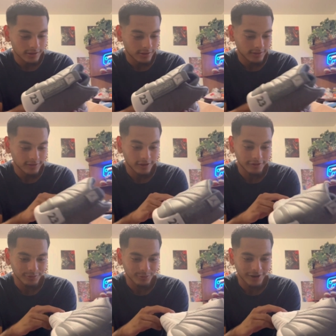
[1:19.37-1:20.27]

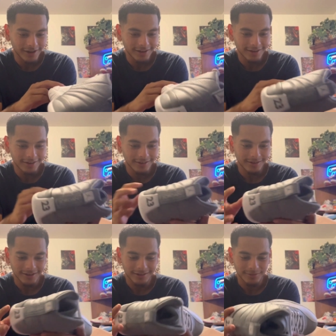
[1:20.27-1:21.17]
solid white
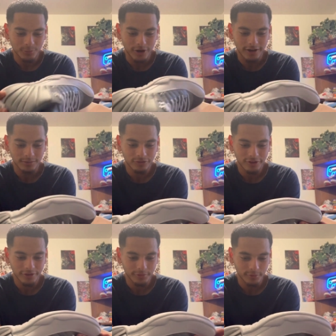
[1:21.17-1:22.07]
Got the bottom
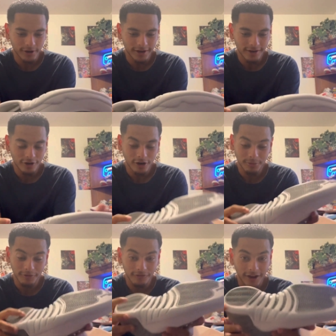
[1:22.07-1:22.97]
solid white,
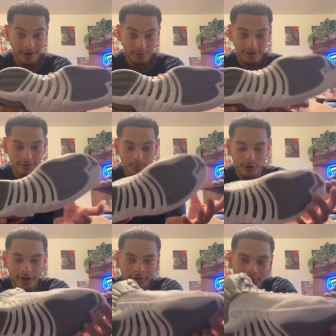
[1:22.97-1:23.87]
carbon fiber at the
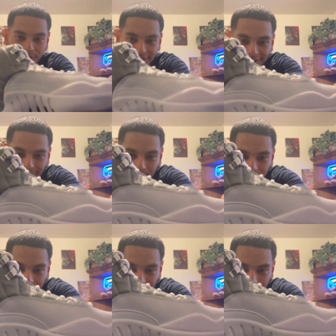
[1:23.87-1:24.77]
bottom. Let's give y'all that